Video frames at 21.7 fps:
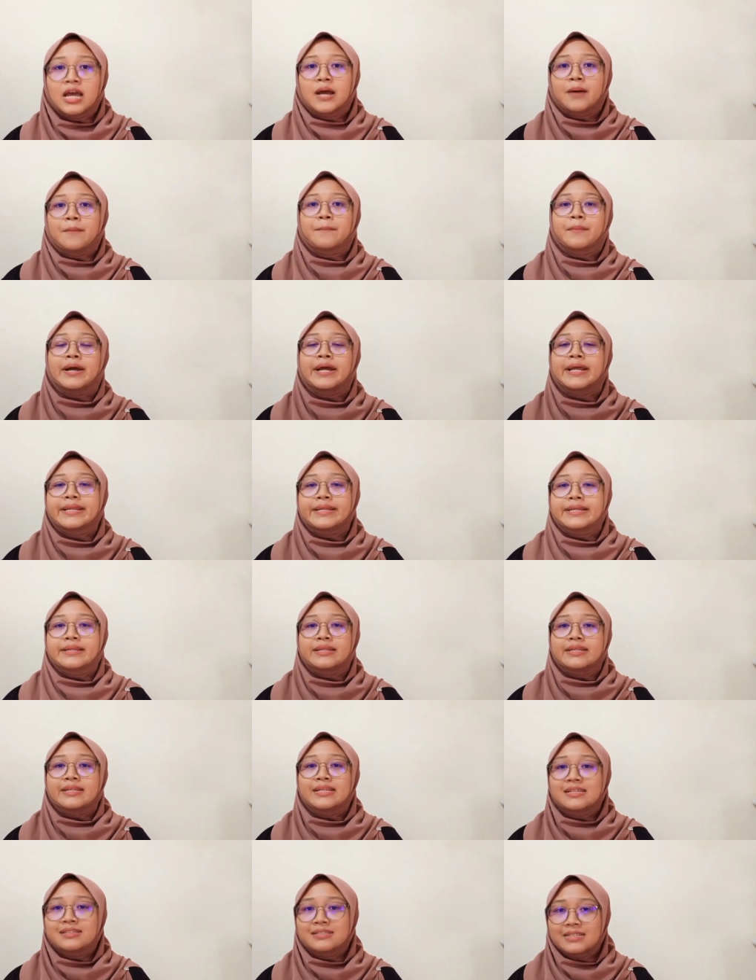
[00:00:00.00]
By
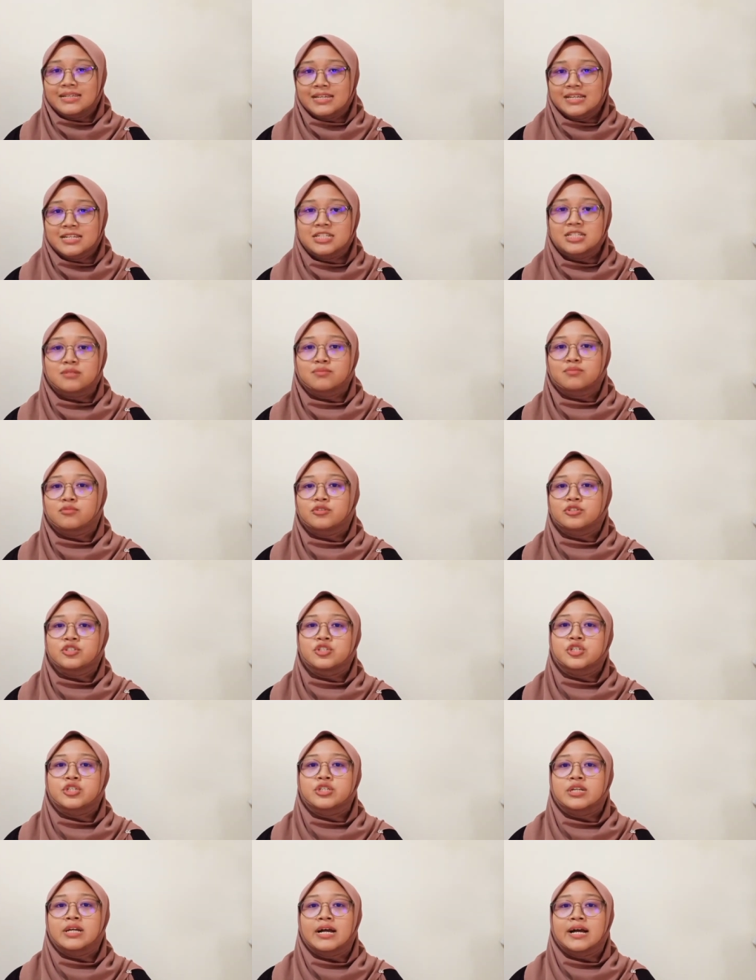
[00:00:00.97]
this age, most
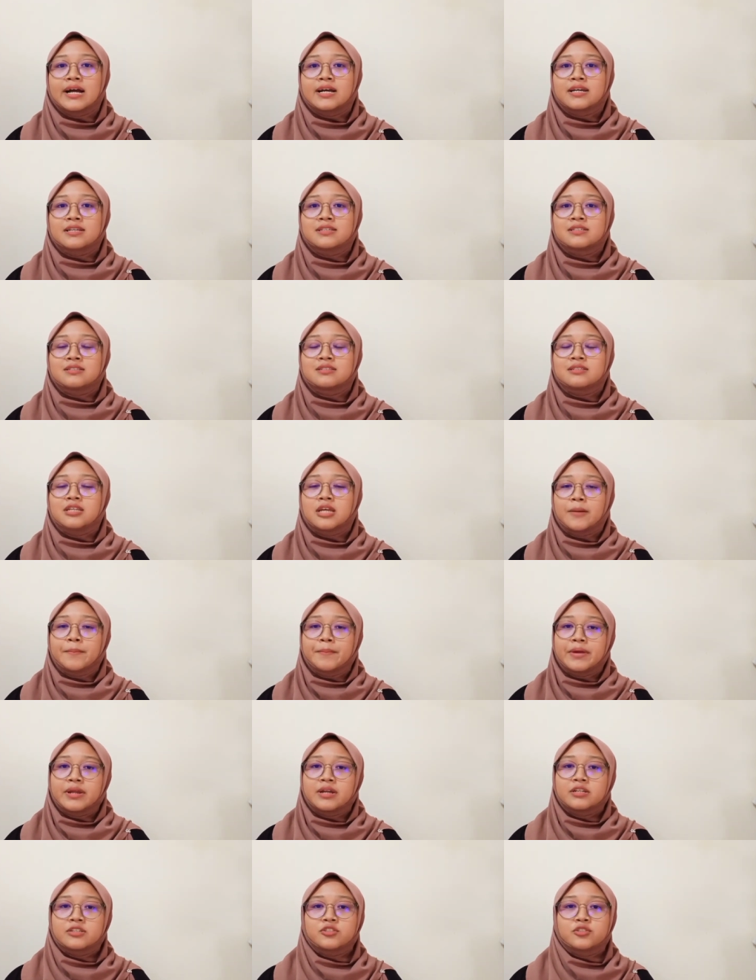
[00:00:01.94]
children ask their
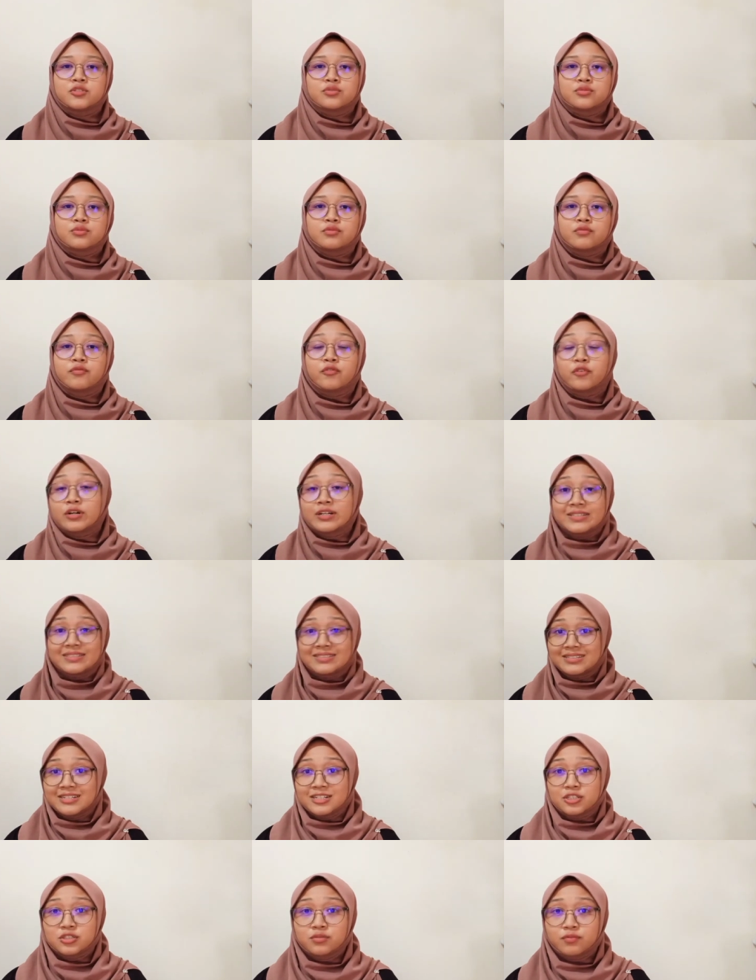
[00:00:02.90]
parents for a
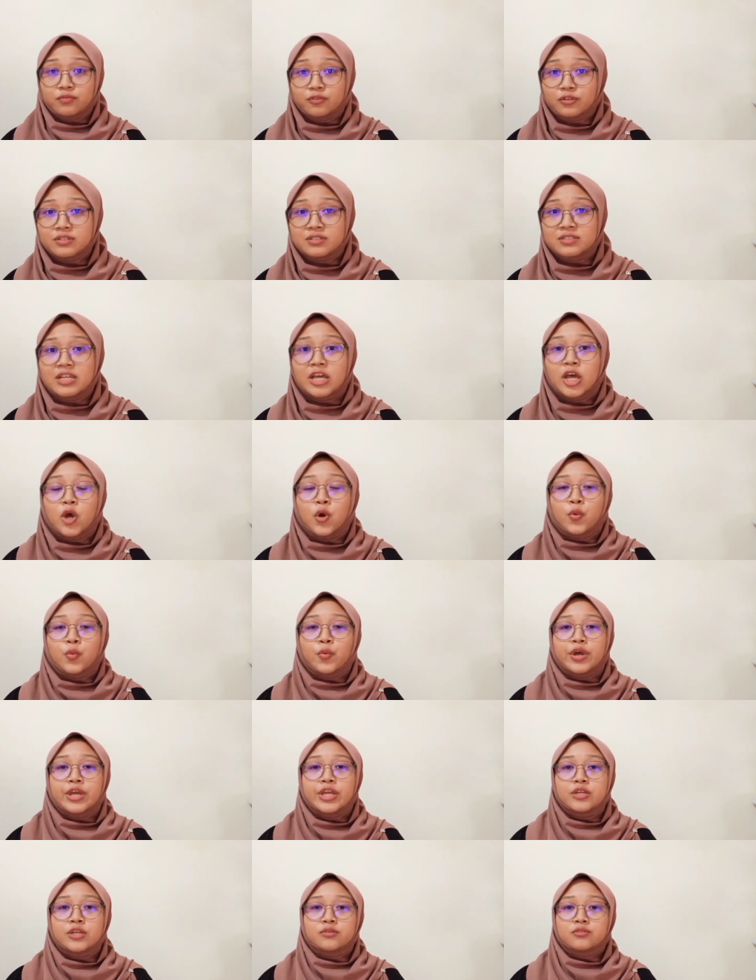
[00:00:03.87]
cell phone.
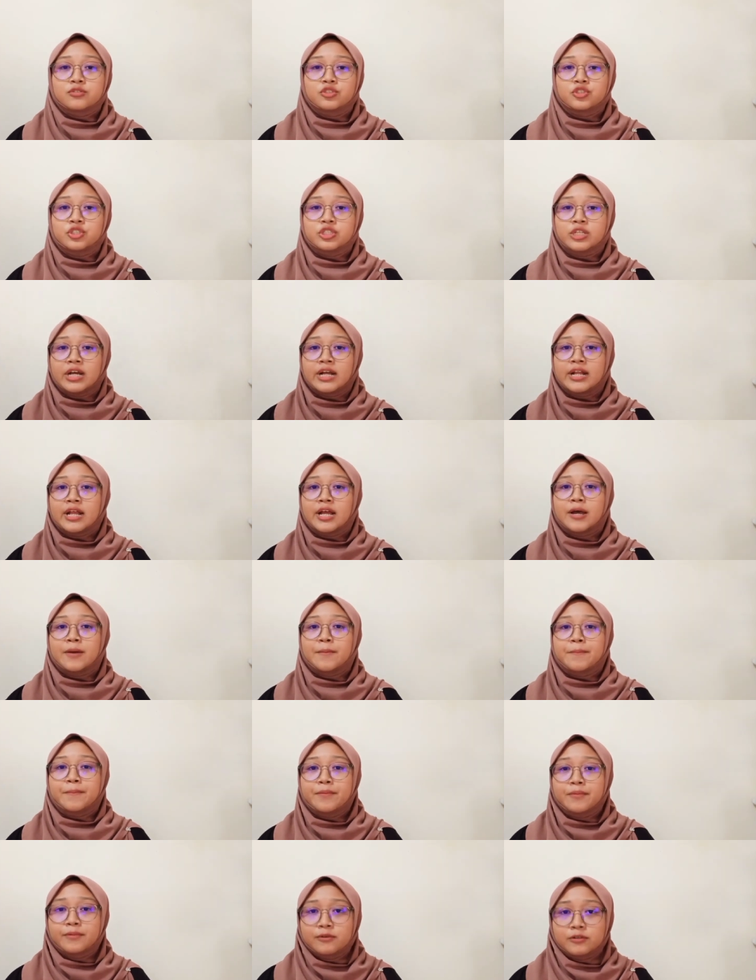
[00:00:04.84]
When your child
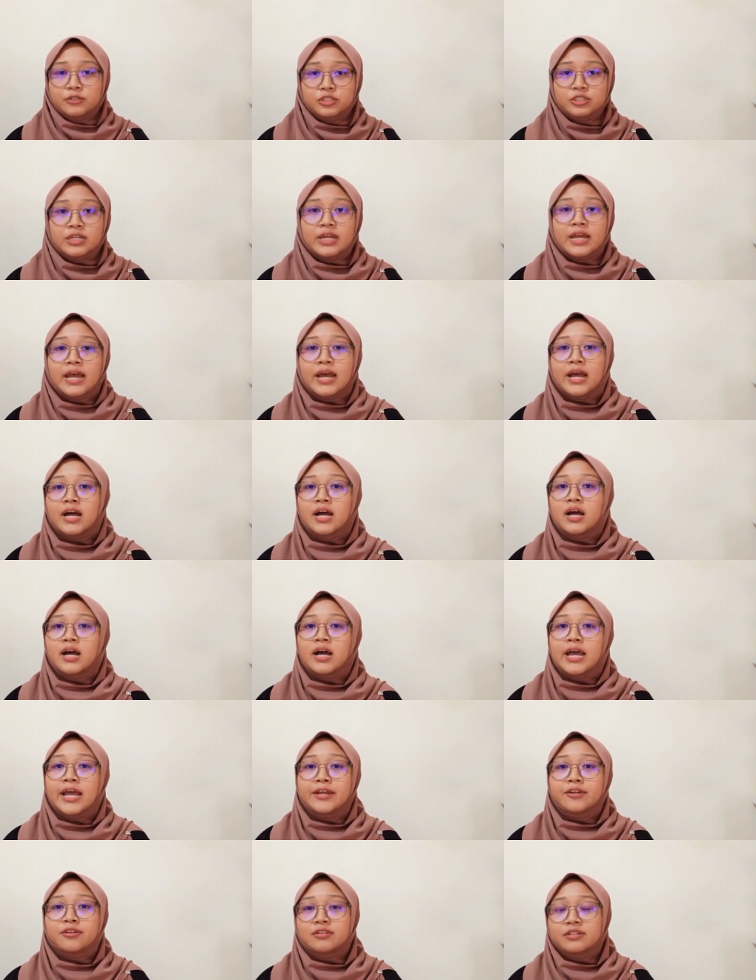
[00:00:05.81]
approach
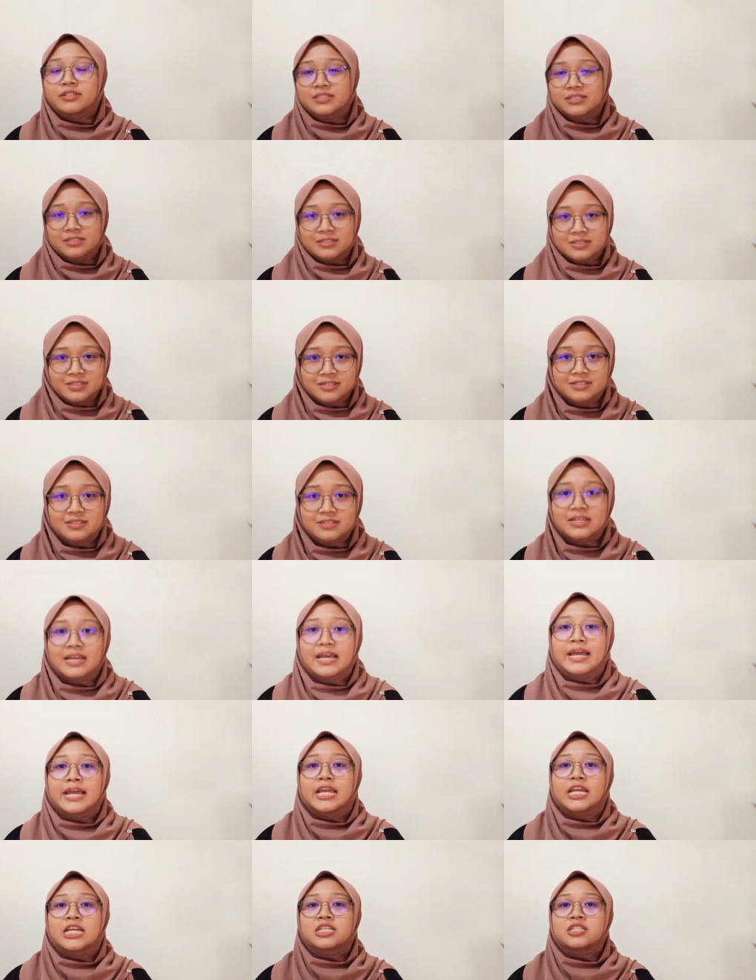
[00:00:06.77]
adolescence,
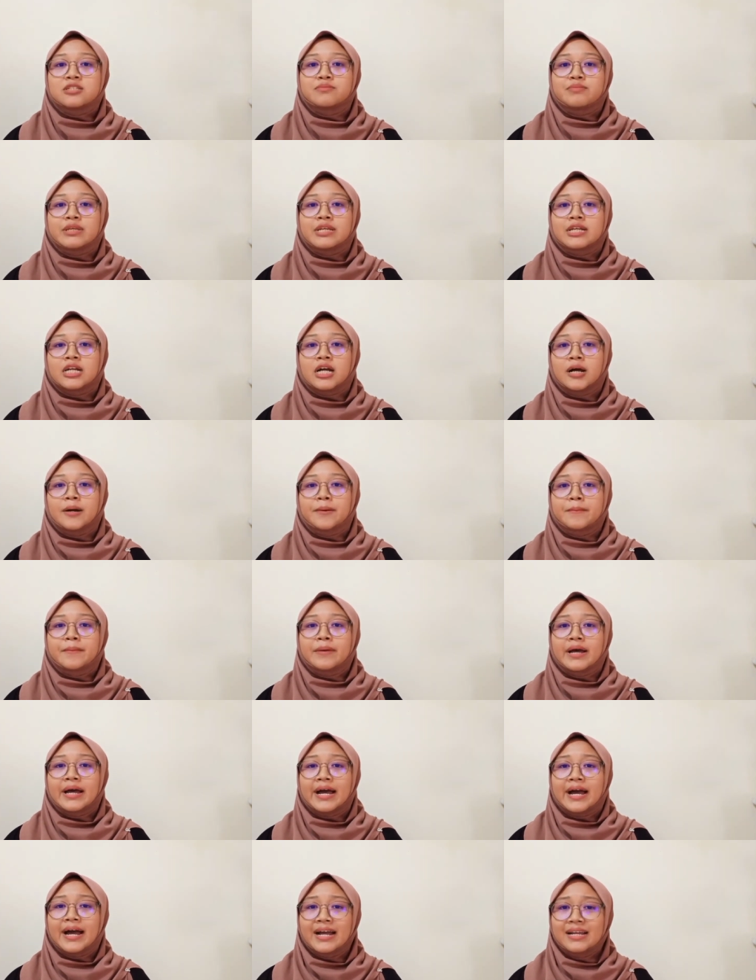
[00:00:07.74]
it's become
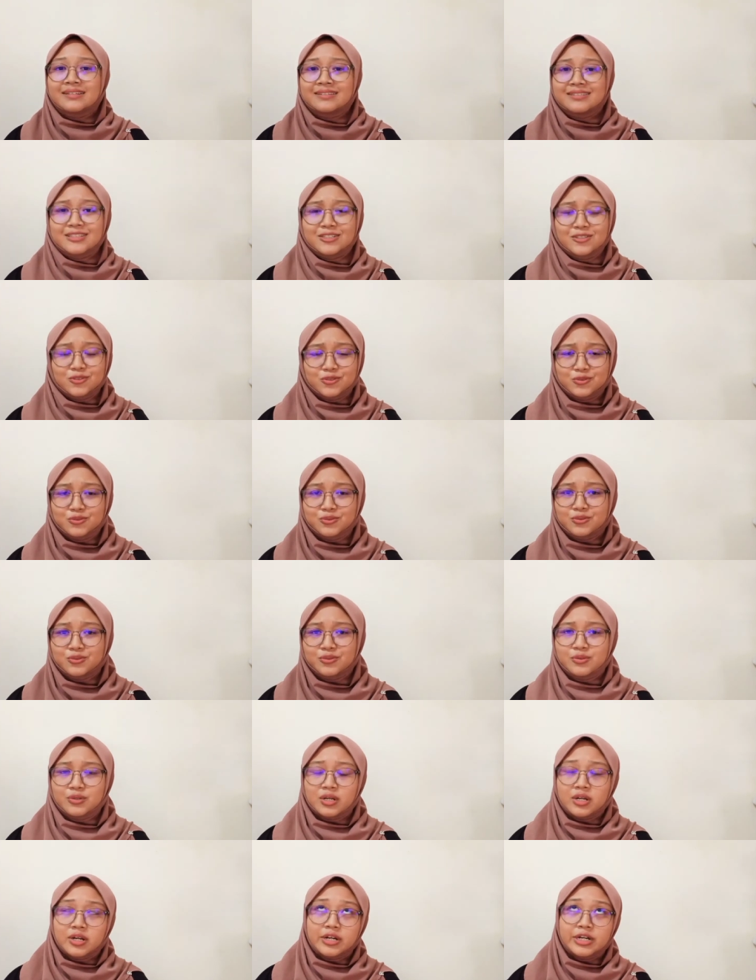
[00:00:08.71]
harder
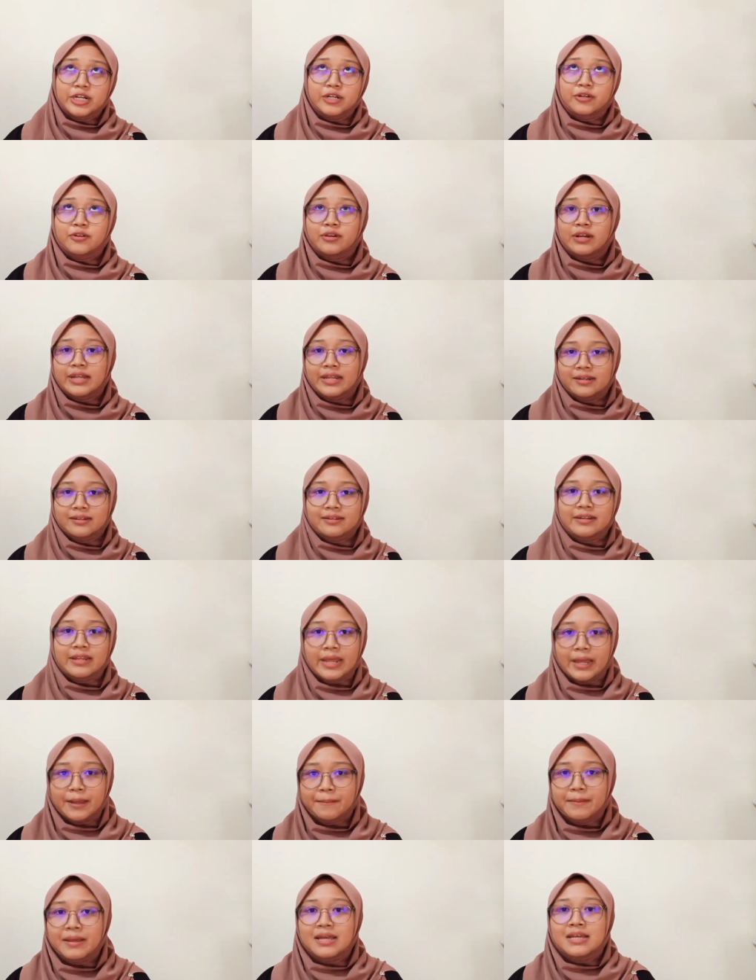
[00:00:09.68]
to regulate
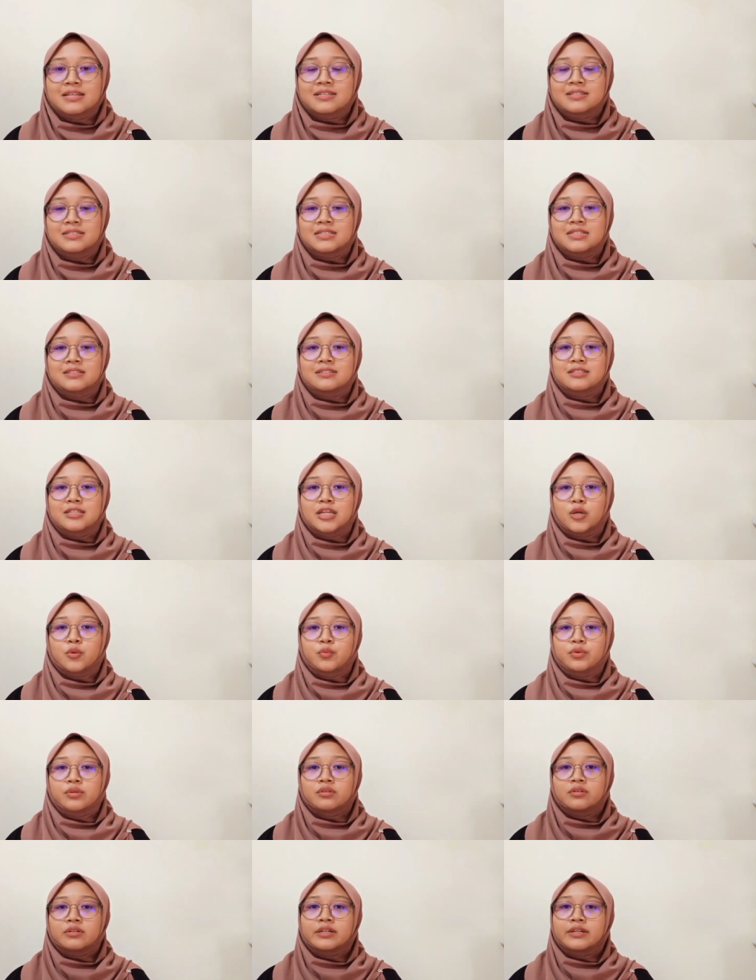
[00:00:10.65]
them since they
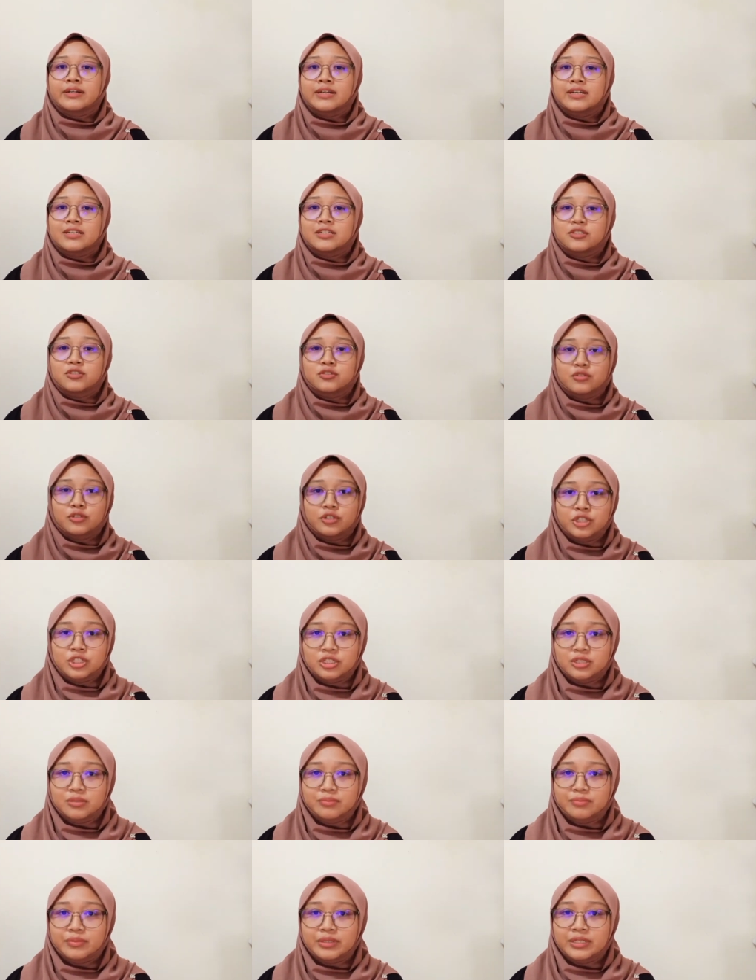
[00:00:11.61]
will create a
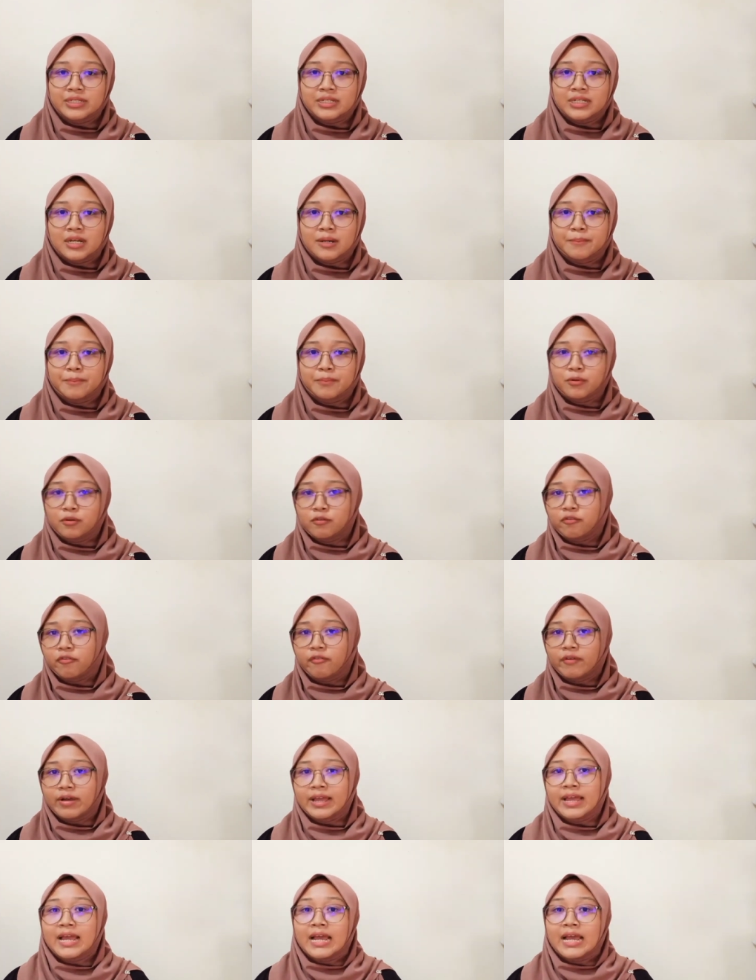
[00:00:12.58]
social media profile